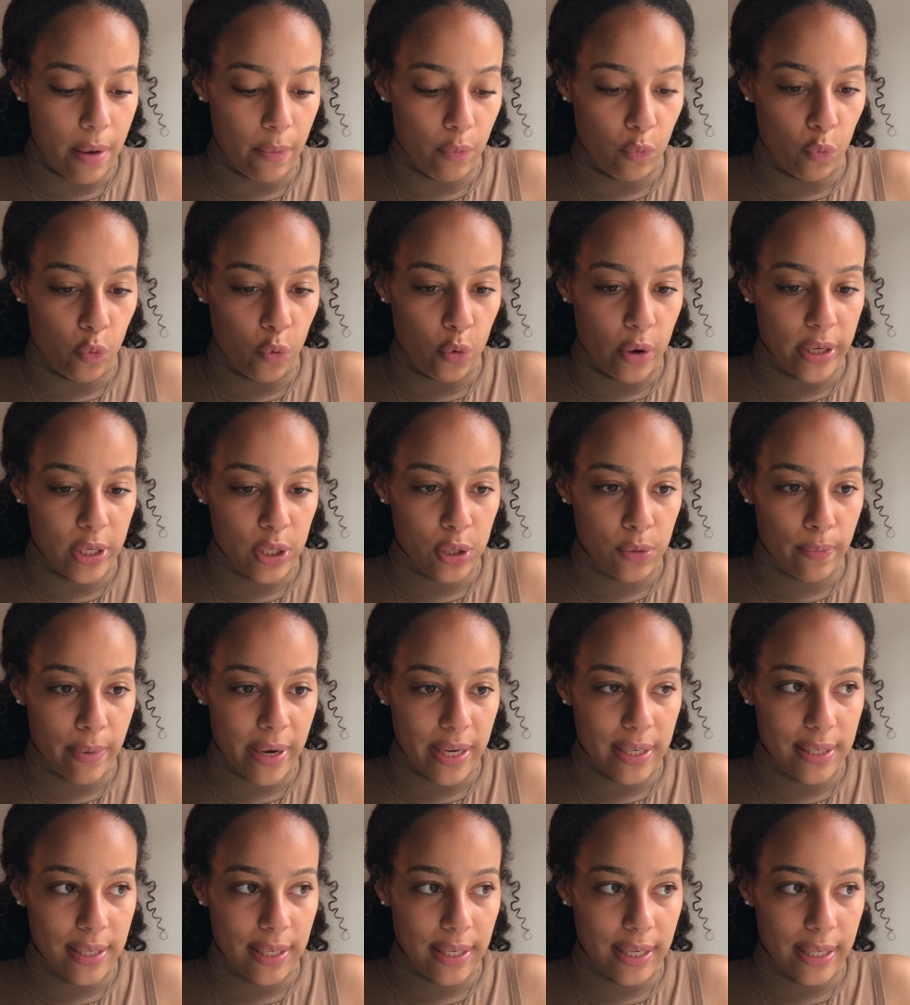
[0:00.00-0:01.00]
which
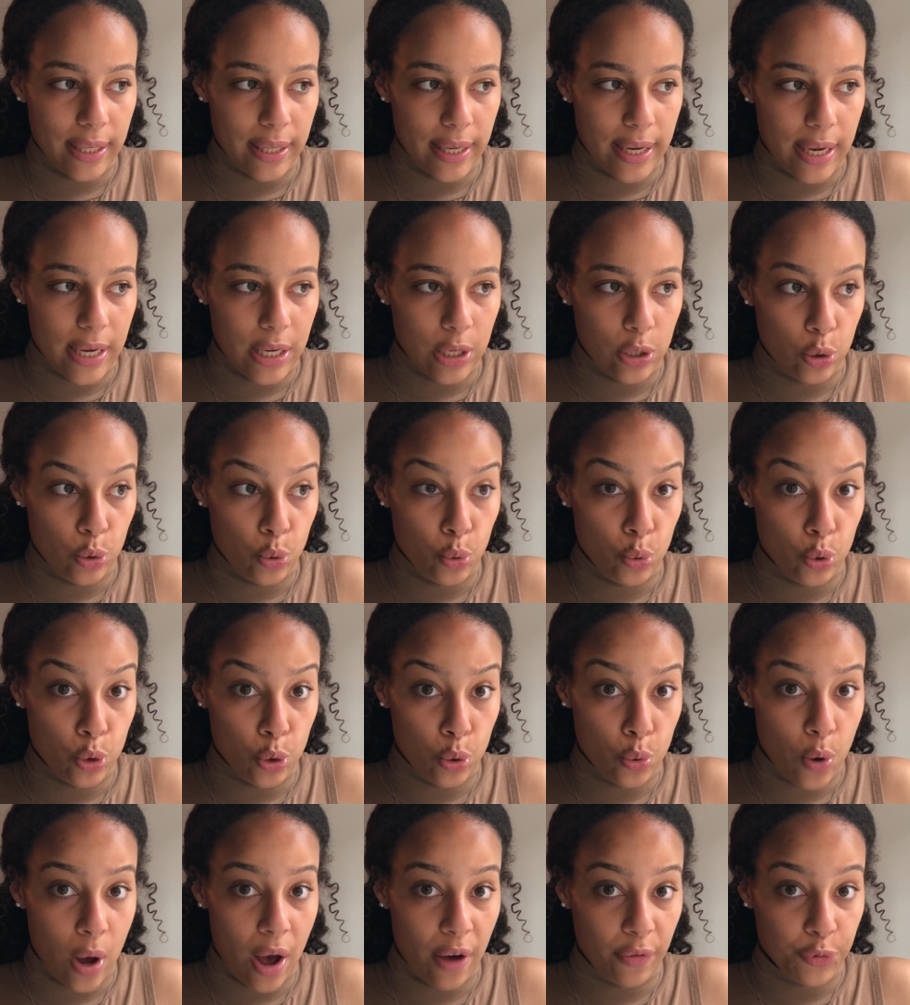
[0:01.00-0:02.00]
basically you
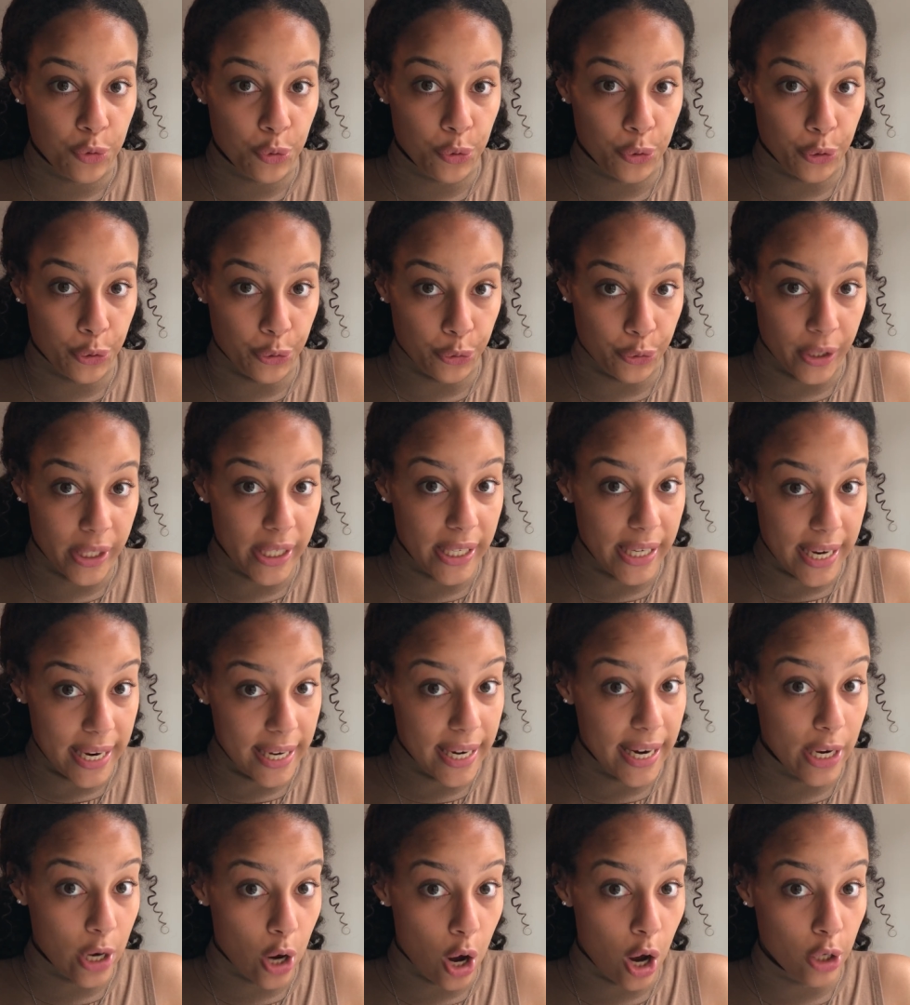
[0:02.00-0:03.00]
do have to agree in
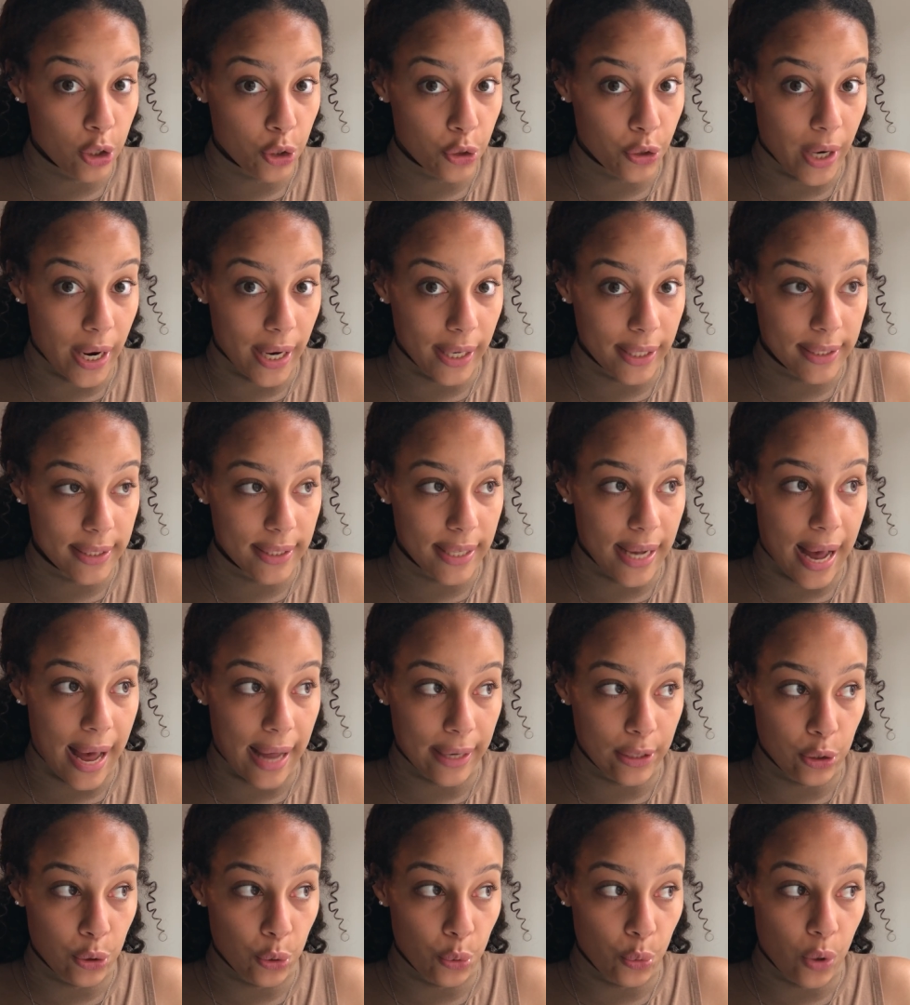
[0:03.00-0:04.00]
a contract
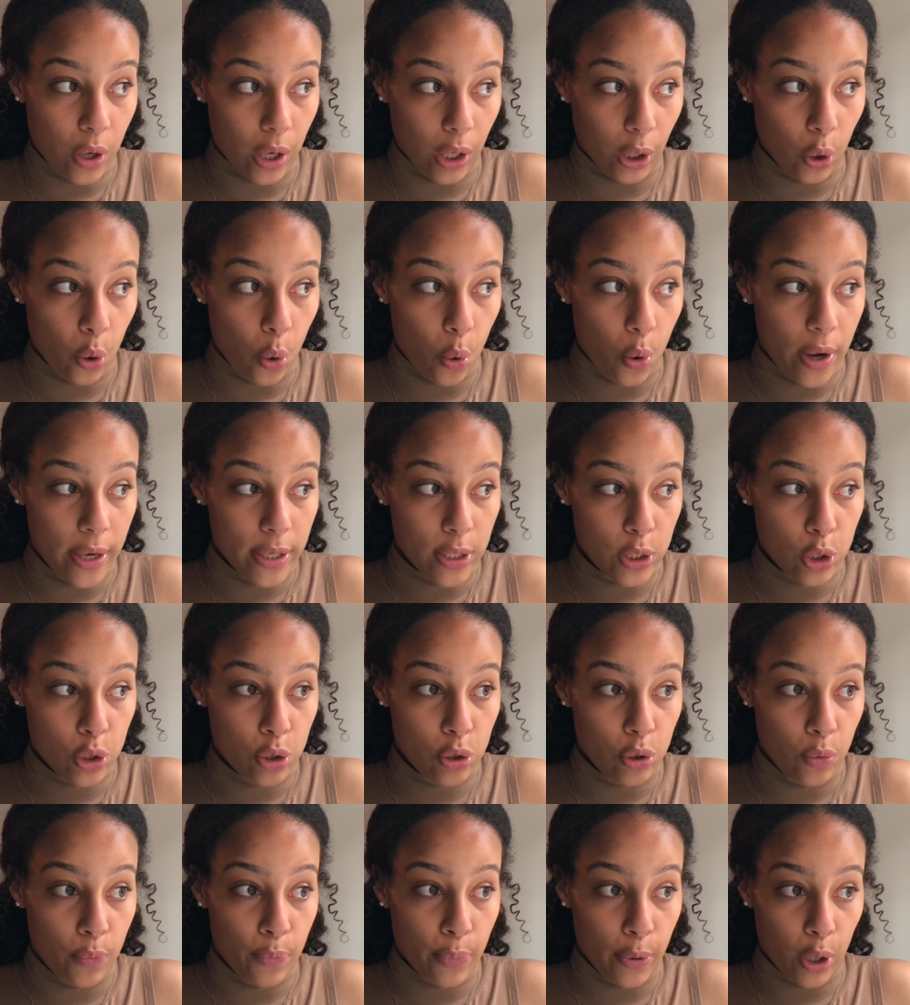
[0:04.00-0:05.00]
that you are going
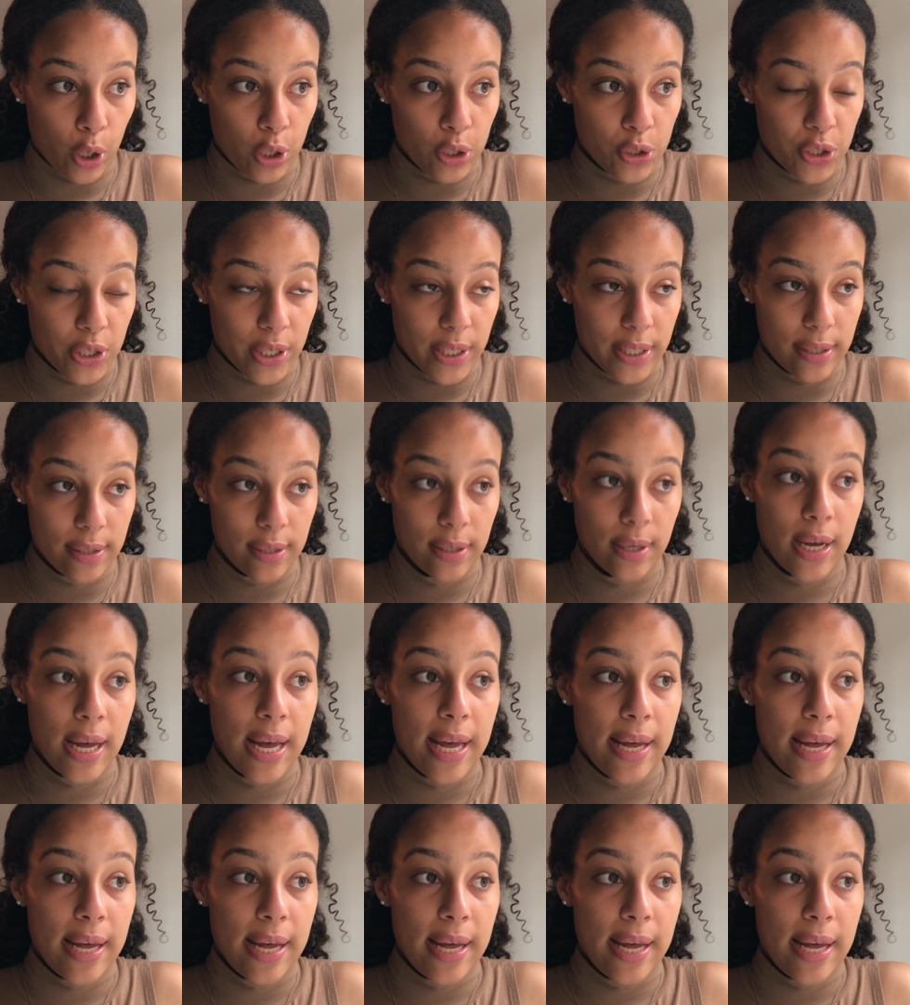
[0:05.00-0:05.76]
to purchase,